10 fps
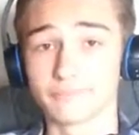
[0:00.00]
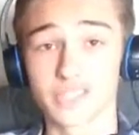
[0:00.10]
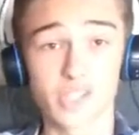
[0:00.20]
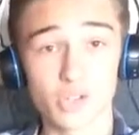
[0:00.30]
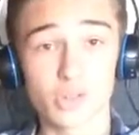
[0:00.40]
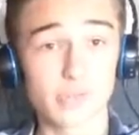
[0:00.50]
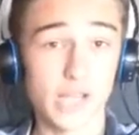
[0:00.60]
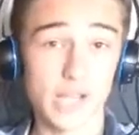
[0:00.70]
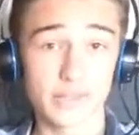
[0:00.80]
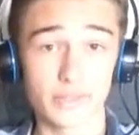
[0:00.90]
See you in my
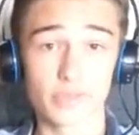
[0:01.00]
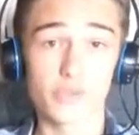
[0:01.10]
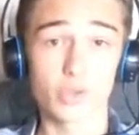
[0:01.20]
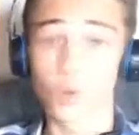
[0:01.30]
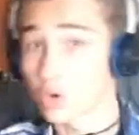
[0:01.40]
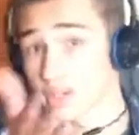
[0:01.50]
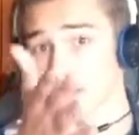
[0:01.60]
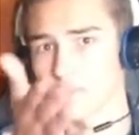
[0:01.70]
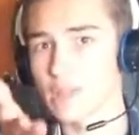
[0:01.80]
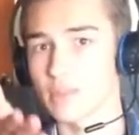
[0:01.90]
next review, or
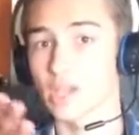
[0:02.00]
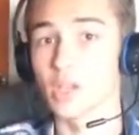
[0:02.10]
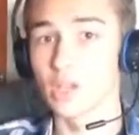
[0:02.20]
maybe